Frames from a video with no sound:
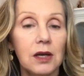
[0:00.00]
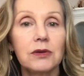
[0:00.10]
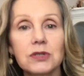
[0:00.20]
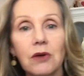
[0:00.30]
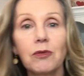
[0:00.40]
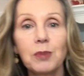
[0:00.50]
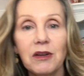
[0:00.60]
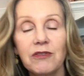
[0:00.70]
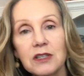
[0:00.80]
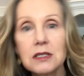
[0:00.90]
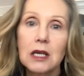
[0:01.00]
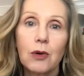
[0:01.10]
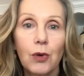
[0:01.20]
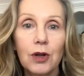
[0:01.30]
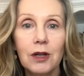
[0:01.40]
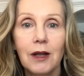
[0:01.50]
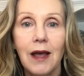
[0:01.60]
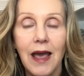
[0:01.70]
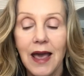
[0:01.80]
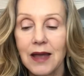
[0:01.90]
you know, so everybody feels equal
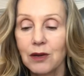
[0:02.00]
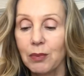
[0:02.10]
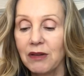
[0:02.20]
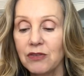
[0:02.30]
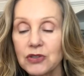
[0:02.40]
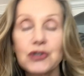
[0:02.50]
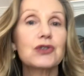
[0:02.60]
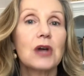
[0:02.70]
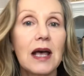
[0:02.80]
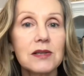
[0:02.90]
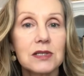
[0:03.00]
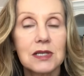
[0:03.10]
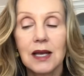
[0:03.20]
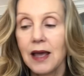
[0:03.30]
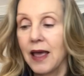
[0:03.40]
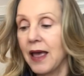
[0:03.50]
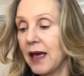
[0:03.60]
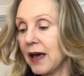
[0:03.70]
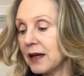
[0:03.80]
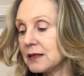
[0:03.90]
and nobody feels stressed.
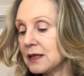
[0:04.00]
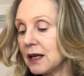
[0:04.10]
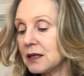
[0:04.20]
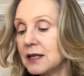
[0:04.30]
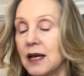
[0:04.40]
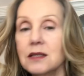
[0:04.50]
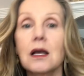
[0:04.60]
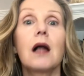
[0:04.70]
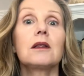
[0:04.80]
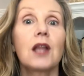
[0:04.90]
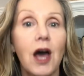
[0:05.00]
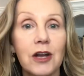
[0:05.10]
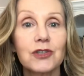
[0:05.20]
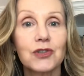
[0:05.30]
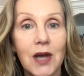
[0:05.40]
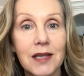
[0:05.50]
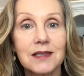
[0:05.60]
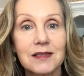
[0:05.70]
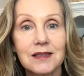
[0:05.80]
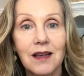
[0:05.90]
And it takes a lot of
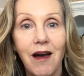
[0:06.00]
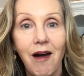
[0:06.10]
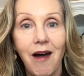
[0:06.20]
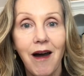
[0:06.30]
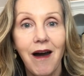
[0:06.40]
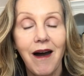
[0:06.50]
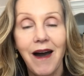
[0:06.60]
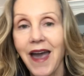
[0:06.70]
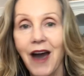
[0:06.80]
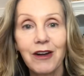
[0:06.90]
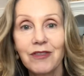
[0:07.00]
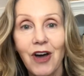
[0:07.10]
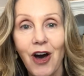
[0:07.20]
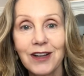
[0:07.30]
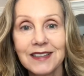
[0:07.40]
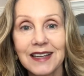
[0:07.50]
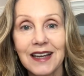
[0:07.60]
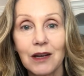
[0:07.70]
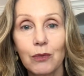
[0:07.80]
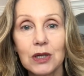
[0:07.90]
stress out of the
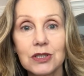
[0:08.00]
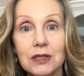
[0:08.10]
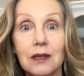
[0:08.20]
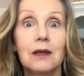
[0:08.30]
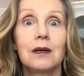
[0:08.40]
holiday, which